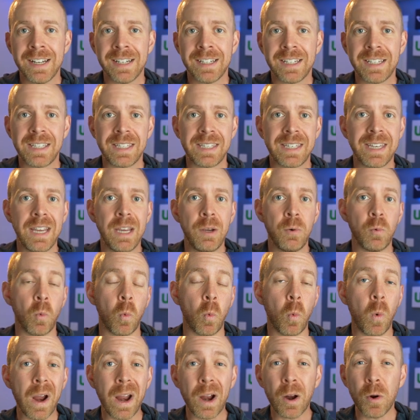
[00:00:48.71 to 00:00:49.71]
to see
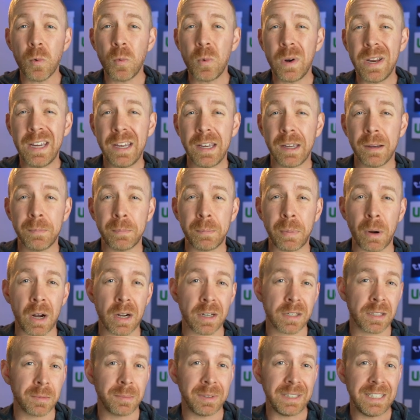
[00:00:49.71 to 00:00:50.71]
where we can
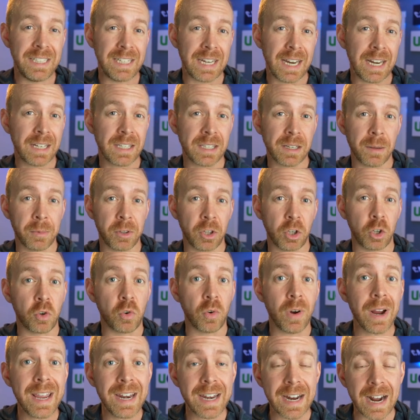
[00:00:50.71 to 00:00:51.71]
possibly take some of the
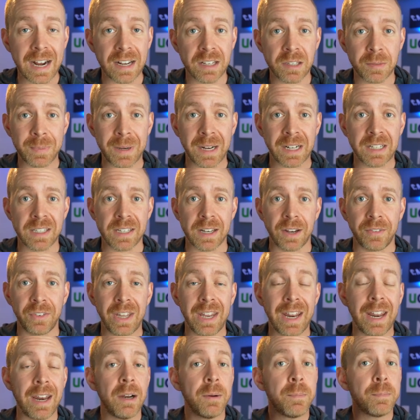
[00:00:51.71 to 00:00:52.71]
great aspects of
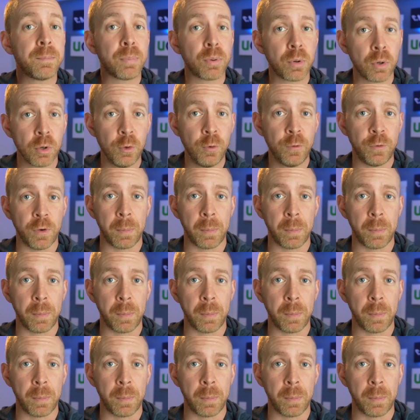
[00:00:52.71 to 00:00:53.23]
it and improve